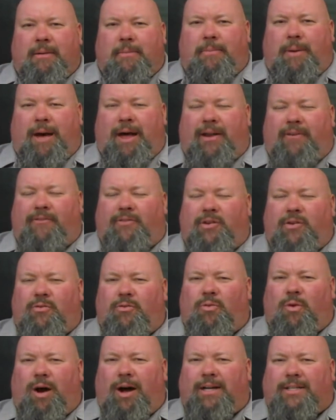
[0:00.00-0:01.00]
but if
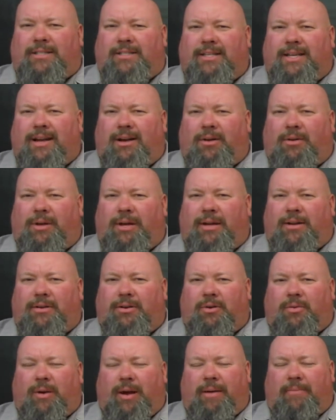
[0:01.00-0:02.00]
you've watched the old
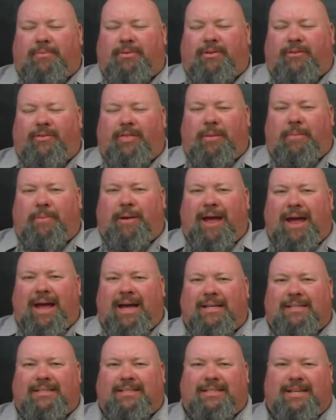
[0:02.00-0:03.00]
interwebs over the
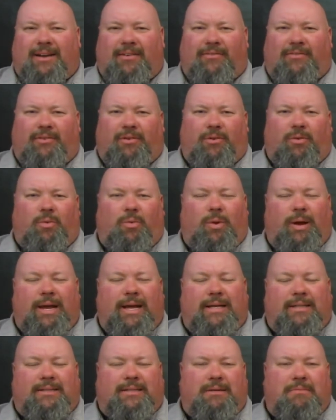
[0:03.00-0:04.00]
past several
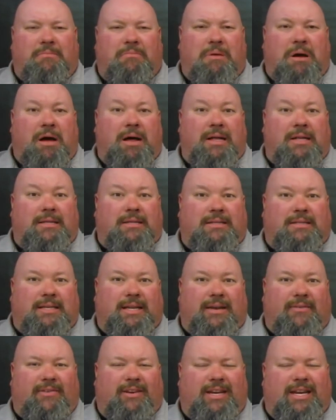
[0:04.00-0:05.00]
weeks and months
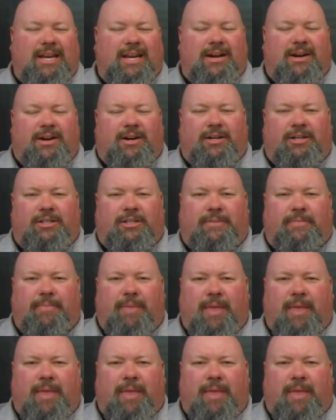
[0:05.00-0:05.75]
and even years,